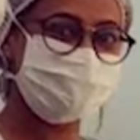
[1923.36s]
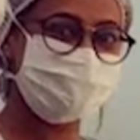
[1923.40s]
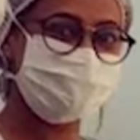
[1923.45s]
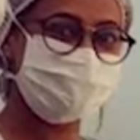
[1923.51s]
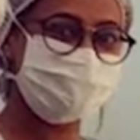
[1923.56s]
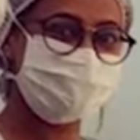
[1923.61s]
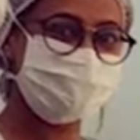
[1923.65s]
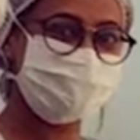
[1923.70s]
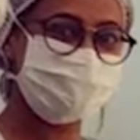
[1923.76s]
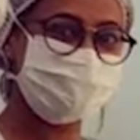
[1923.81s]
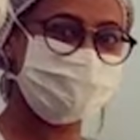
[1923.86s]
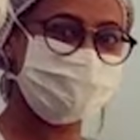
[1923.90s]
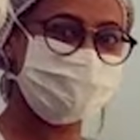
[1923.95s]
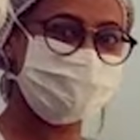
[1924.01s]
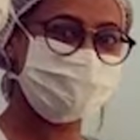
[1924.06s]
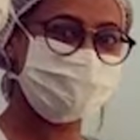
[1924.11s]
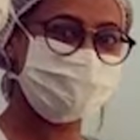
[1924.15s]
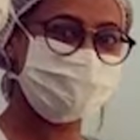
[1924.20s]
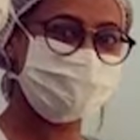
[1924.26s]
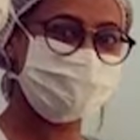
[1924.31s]

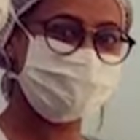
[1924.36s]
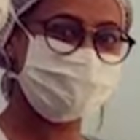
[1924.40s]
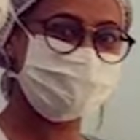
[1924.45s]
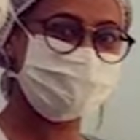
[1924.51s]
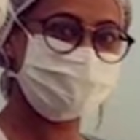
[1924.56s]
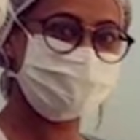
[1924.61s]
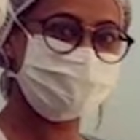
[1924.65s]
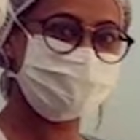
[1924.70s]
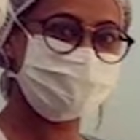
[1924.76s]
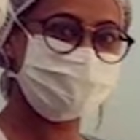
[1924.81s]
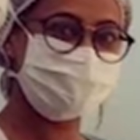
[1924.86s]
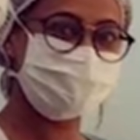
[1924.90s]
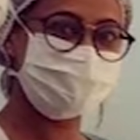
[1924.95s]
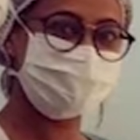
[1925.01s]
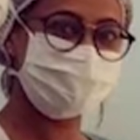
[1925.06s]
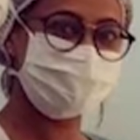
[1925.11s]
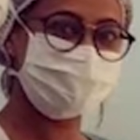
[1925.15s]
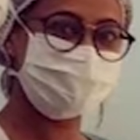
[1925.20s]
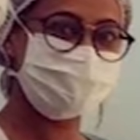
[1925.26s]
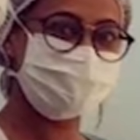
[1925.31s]

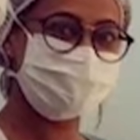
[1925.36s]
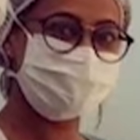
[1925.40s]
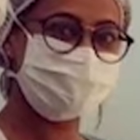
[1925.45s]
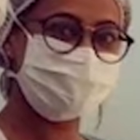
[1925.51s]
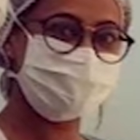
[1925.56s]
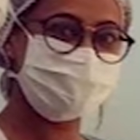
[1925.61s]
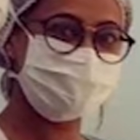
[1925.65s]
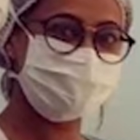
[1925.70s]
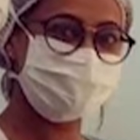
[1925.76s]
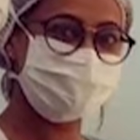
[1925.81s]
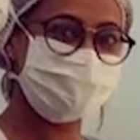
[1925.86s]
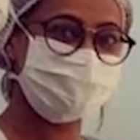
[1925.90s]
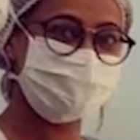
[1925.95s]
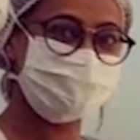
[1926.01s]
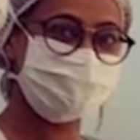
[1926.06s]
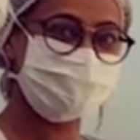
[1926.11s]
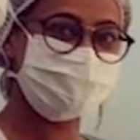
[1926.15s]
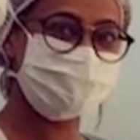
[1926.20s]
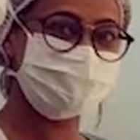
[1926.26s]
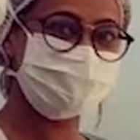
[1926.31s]

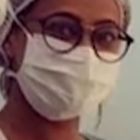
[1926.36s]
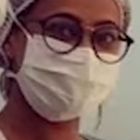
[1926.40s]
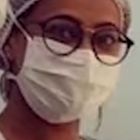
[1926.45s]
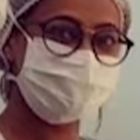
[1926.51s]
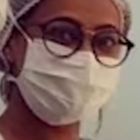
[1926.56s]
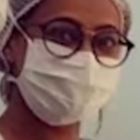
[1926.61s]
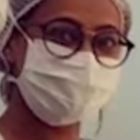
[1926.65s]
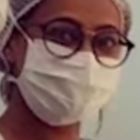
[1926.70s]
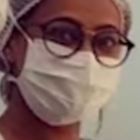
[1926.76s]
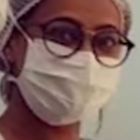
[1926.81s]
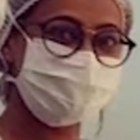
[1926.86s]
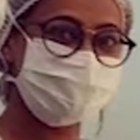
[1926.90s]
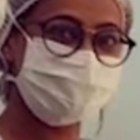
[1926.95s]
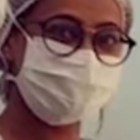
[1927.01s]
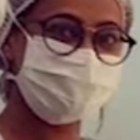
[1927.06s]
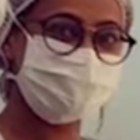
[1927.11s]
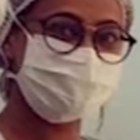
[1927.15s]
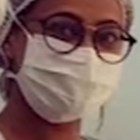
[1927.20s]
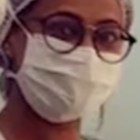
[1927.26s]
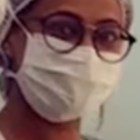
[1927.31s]

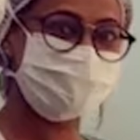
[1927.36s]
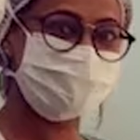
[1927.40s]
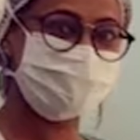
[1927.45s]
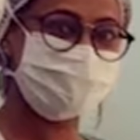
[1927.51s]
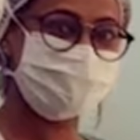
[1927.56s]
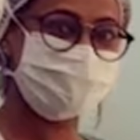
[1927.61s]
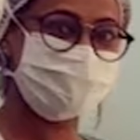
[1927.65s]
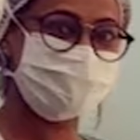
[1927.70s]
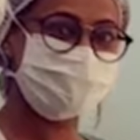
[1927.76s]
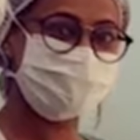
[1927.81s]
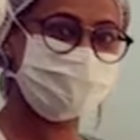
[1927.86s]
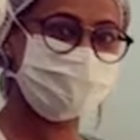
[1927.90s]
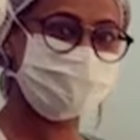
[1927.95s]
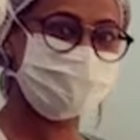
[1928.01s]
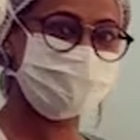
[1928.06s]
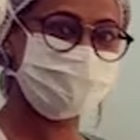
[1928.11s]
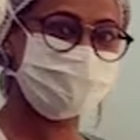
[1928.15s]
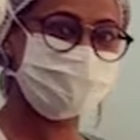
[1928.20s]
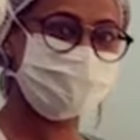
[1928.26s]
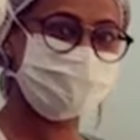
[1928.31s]

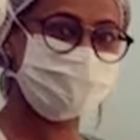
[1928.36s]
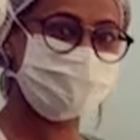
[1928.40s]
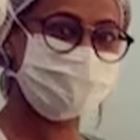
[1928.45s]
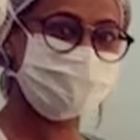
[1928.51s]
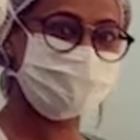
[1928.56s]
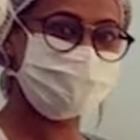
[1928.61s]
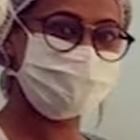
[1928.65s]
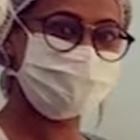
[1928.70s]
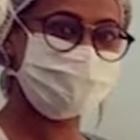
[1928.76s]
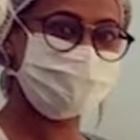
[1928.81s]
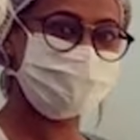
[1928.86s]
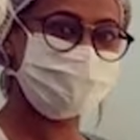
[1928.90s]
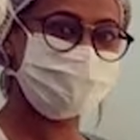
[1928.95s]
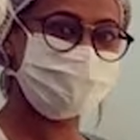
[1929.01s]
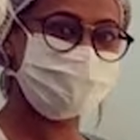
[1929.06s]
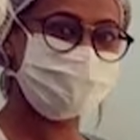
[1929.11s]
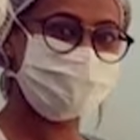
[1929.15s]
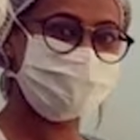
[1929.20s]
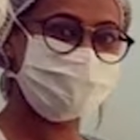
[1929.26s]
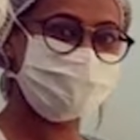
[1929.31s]

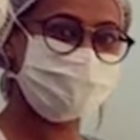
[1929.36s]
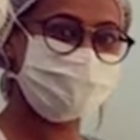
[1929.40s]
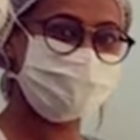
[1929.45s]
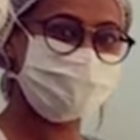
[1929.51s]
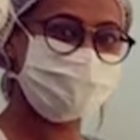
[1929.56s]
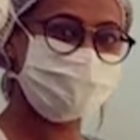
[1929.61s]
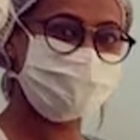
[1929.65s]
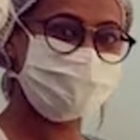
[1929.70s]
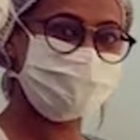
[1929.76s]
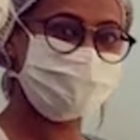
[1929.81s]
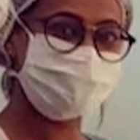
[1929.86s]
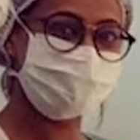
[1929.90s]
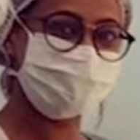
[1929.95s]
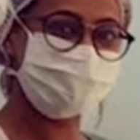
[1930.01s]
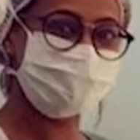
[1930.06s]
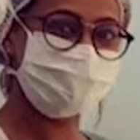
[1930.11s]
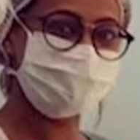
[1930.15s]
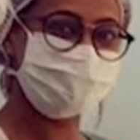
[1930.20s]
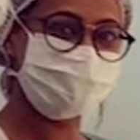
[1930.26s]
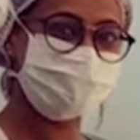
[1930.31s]

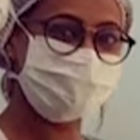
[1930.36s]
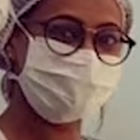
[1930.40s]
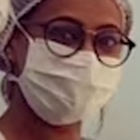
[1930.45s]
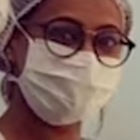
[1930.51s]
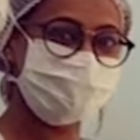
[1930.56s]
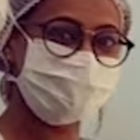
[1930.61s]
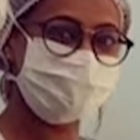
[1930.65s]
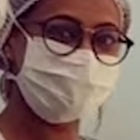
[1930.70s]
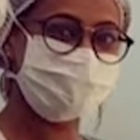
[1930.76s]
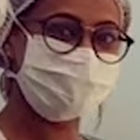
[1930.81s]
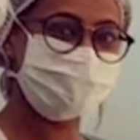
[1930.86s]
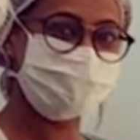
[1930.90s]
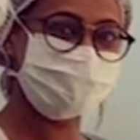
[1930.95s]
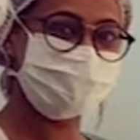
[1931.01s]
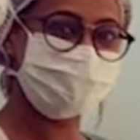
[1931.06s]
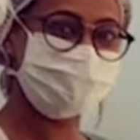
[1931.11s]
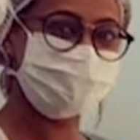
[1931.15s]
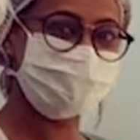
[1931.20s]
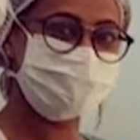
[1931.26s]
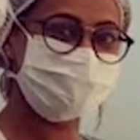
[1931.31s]
No words are spoken by the person on screen.